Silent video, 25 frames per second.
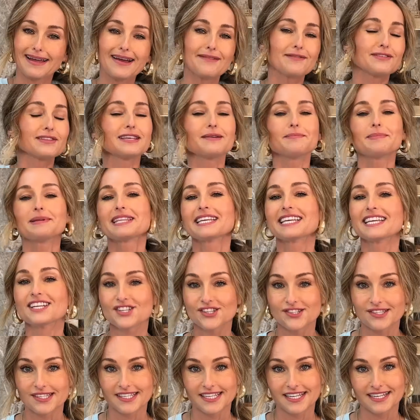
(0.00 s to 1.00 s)
Everything but the
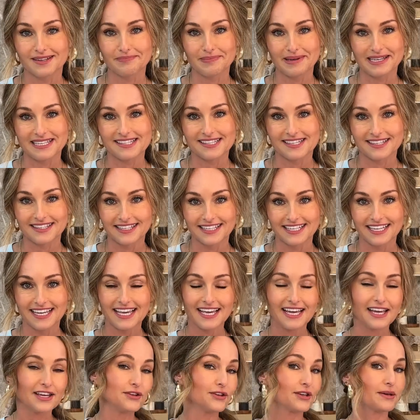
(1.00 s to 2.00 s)
kitchen sink, basically.
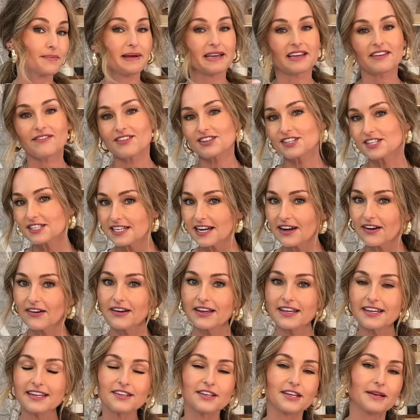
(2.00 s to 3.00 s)
You can make it
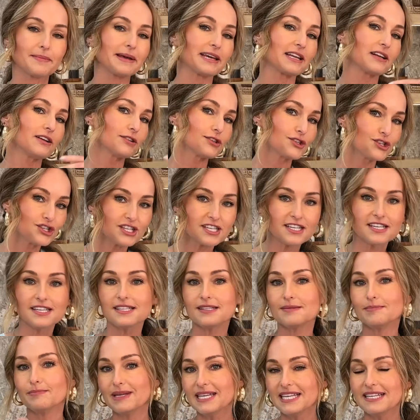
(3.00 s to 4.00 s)
vegetarian, you can make it all
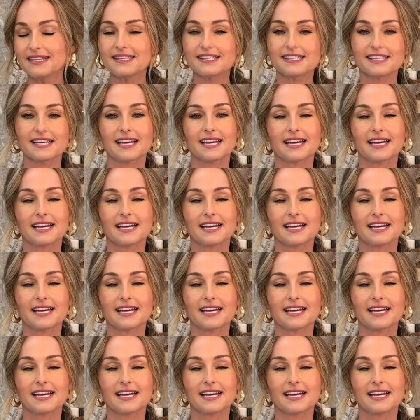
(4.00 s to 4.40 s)
cheese, meats.